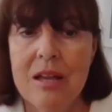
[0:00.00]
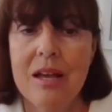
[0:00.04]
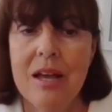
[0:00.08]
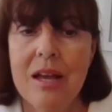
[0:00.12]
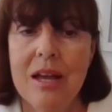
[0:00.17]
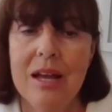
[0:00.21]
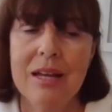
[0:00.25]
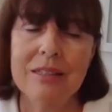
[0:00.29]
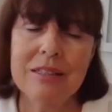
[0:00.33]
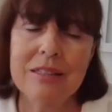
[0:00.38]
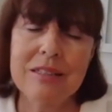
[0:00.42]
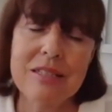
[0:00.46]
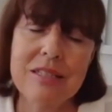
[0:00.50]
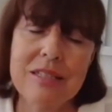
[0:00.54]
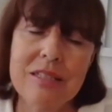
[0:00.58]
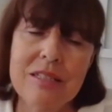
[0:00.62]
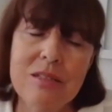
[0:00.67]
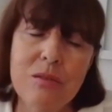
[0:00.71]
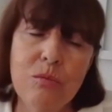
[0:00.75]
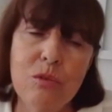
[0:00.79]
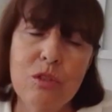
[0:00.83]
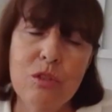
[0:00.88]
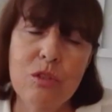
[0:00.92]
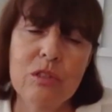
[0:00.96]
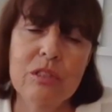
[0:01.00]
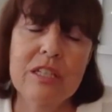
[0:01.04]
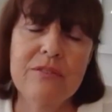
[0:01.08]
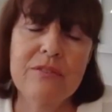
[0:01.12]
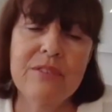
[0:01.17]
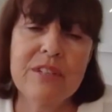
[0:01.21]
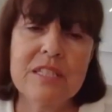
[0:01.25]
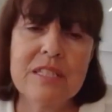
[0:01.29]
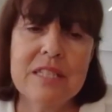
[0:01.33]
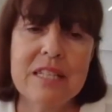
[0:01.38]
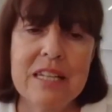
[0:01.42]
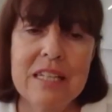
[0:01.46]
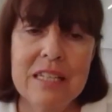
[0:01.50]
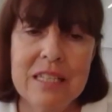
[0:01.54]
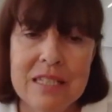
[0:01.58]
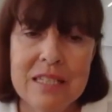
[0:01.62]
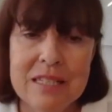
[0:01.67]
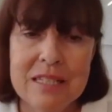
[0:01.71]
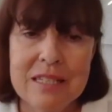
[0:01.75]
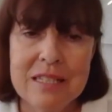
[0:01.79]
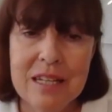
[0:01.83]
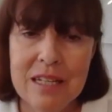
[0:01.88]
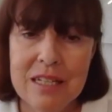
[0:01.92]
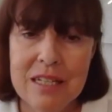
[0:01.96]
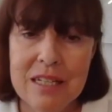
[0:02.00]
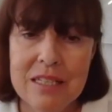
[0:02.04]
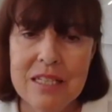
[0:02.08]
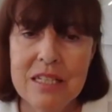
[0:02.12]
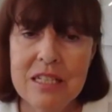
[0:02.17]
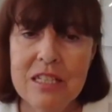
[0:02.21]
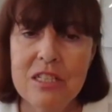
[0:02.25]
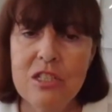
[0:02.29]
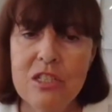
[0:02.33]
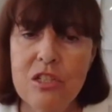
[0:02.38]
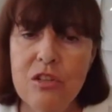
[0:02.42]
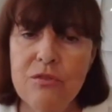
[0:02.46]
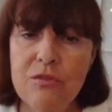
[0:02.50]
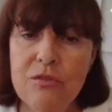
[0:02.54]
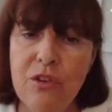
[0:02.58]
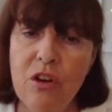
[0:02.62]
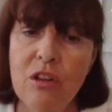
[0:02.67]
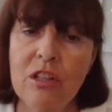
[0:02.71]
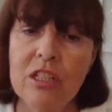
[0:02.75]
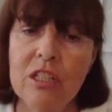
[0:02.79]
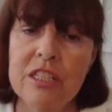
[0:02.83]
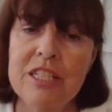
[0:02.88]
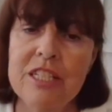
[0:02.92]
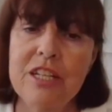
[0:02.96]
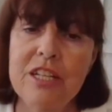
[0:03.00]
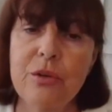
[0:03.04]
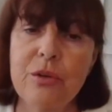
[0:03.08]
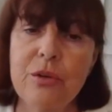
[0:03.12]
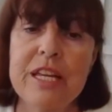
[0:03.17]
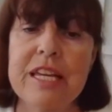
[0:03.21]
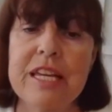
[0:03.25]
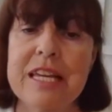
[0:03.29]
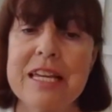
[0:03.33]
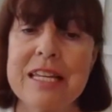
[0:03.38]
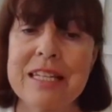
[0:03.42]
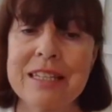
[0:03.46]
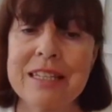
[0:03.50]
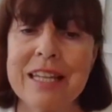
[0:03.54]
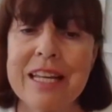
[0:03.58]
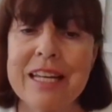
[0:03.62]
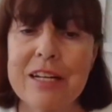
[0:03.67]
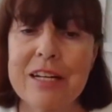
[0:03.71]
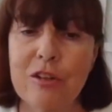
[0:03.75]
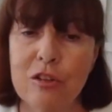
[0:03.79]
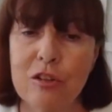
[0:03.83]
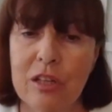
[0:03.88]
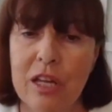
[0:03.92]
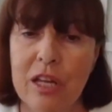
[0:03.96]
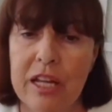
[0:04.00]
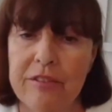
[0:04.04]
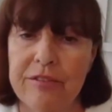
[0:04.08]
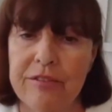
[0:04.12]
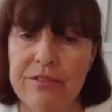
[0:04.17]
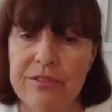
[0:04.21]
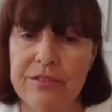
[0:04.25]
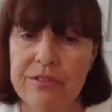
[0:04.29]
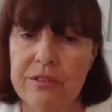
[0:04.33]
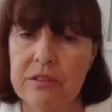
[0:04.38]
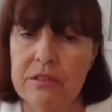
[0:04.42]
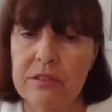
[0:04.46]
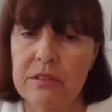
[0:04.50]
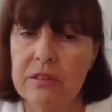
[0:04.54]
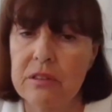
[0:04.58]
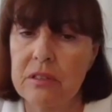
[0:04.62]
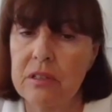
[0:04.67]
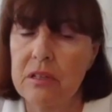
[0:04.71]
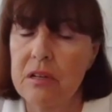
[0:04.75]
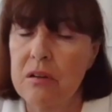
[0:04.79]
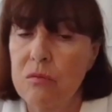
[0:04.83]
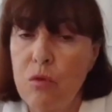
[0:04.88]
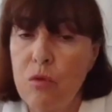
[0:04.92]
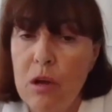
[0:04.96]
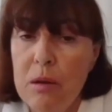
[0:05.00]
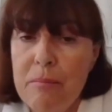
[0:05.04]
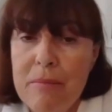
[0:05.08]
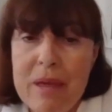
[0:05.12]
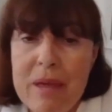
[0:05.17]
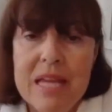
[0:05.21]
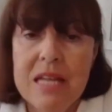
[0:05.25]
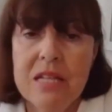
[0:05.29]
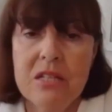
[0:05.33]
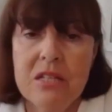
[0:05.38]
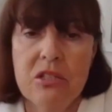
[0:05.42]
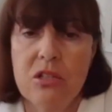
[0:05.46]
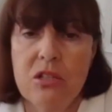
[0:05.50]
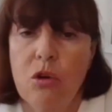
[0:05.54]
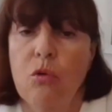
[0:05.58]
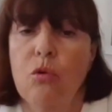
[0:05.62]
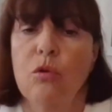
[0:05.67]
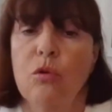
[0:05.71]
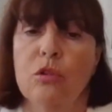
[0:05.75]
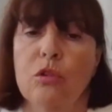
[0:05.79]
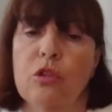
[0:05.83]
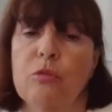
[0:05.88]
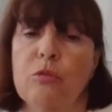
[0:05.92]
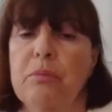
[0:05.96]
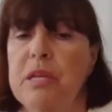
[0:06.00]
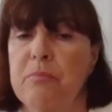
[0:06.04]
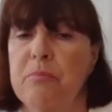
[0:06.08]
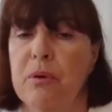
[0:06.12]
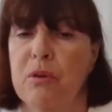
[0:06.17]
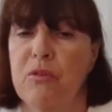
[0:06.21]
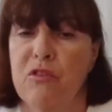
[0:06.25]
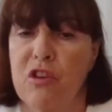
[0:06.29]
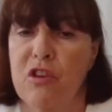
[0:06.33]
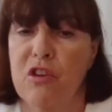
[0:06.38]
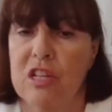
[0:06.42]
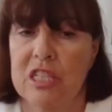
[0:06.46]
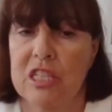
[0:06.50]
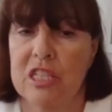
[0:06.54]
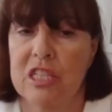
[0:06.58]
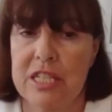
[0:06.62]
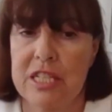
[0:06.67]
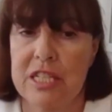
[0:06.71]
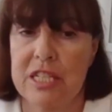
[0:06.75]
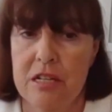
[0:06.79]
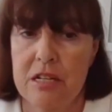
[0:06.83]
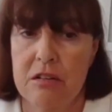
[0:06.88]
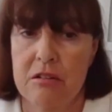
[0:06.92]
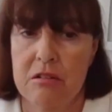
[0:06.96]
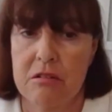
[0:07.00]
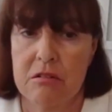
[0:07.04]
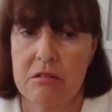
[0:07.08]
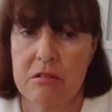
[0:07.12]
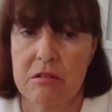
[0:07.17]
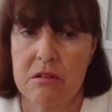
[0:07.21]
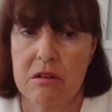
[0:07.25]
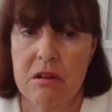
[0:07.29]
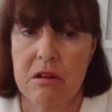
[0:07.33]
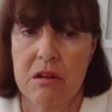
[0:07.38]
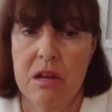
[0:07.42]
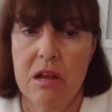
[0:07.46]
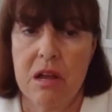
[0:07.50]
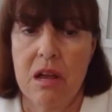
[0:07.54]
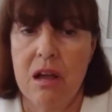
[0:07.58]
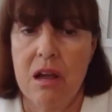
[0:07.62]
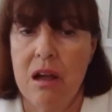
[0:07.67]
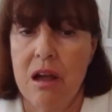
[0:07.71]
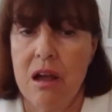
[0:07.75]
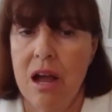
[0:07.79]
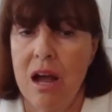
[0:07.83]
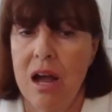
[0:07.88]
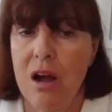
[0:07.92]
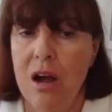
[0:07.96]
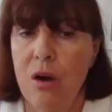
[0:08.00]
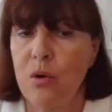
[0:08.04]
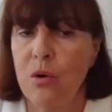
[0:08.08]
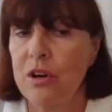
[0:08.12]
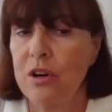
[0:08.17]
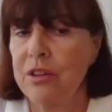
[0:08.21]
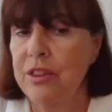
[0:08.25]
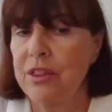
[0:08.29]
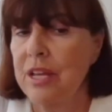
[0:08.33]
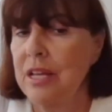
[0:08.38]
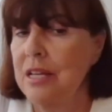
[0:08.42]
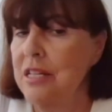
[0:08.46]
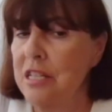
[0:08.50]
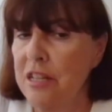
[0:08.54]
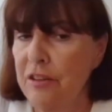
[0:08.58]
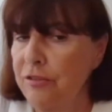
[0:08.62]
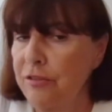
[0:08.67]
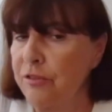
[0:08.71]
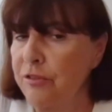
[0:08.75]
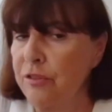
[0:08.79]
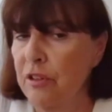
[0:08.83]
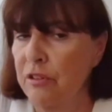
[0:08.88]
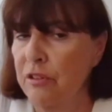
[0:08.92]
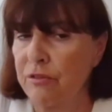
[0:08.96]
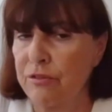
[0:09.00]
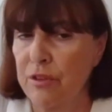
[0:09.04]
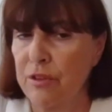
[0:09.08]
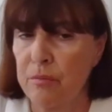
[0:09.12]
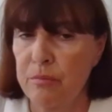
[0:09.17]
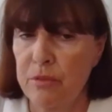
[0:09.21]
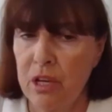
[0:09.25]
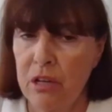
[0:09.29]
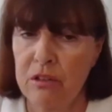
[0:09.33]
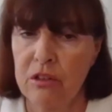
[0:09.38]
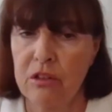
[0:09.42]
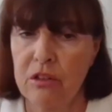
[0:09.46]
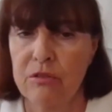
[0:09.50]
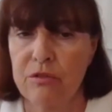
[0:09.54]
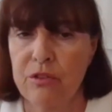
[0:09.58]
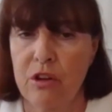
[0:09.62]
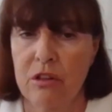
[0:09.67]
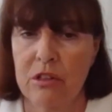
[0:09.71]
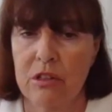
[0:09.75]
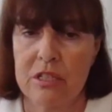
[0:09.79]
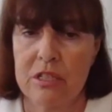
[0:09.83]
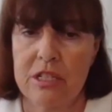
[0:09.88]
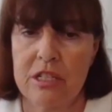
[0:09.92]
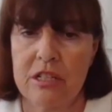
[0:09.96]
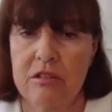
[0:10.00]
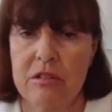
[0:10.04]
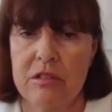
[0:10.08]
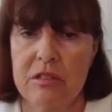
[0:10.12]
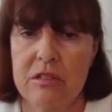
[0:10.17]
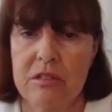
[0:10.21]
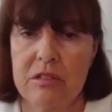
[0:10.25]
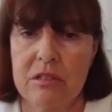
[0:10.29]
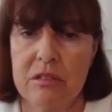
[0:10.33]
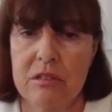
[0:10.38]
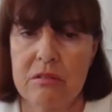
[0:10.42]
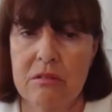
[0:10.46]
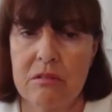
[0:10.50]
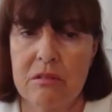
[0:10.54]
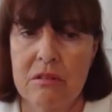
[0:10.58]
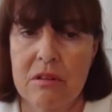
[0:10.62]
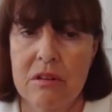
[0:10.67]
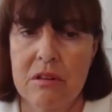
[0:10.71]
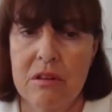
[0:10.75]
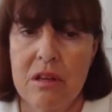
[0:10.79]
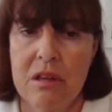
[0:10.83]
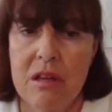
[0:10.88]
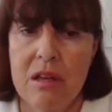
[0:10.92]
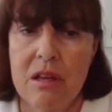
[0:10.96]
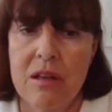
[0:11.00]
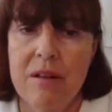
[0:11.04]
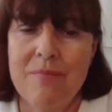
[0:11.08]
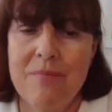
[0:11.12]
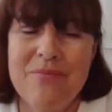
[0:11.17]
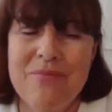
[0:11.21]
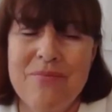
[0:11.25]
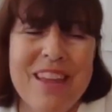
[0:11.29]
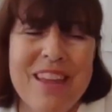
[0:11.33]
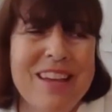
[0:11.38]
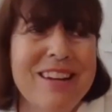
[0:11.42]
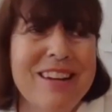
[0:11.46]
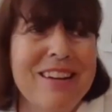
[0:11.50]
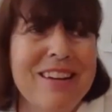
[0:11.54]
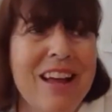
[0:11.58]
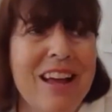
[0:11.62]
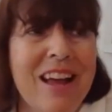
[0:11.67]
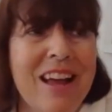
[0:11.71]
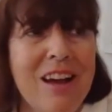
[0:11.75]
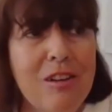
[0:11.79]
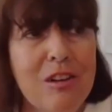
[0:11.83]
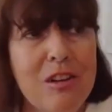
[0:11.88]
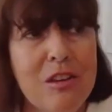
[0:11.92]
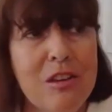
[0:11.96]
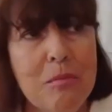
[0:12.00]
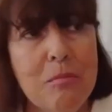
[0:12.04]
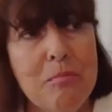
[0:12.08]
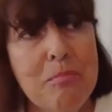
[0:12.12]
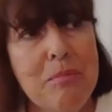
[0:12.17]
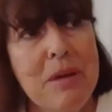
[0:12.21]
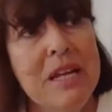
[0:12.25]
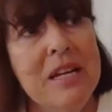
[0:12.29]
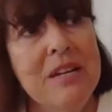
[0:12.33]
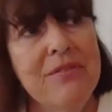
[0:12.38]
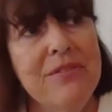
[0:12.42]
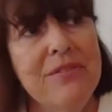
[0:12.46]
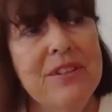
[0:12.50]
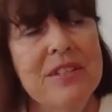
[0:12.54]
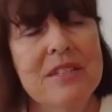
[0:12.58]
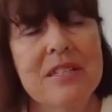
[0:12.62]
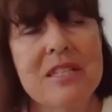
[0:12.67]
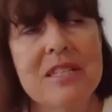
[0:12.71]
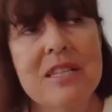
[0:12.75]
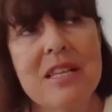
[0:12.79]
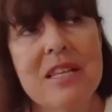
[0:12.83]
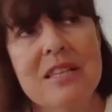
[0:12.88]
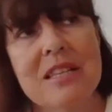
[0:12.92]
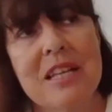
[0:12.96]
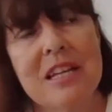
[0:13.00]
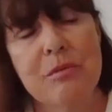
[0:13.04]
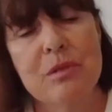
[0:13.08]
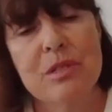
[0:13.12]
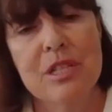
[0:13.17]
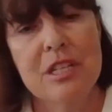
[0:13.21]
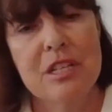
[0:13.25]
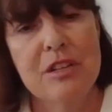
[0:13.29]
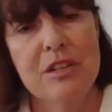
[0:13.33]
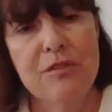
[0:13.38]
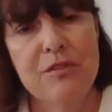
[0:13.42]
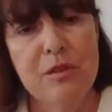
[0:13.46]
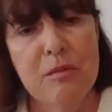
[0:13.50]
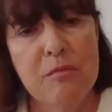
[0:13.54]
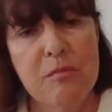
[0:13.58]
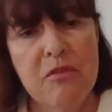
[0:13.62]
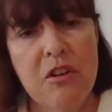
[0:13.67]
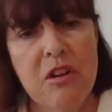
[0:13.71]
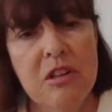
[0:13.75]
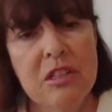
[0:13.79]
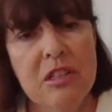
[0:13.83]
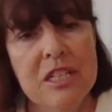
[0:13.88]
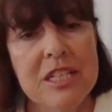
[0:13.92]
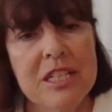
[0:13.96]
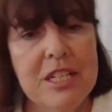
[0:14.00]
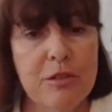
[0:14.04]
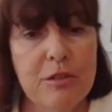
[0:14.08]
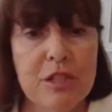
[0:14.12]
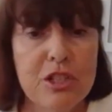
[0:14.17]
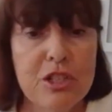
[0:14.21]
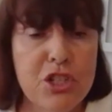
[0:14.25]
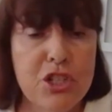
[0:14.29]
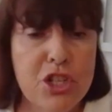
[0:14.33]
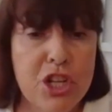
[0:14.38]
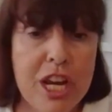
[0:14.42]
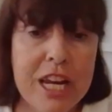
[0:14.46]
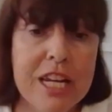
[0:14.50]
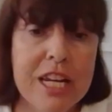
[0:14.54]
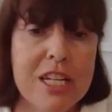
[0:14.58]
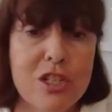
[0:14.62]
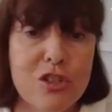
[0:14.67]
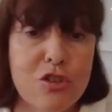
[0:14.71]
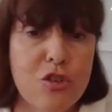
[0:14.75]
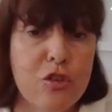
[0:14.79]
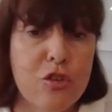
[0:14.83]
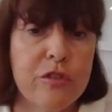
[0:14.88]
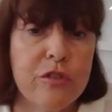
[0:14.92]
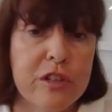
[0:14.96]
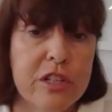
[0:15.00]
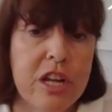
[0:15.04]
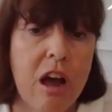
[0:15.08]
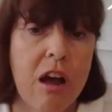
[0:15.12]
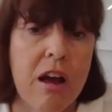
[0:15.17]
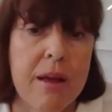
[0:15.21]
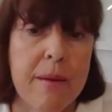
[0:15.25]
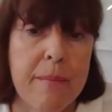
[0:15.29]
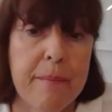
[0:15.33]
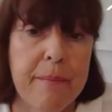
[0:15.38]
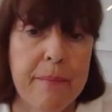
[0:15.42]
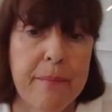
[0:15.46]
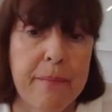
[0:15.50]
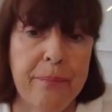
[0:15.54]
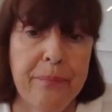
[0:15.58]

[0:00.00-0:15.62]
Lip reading: Allison will give us insights into volunteering in later life. What makes older people volunteer? How are they different from younger volunteers? And how do the benefits that they receive from volunteering change over time?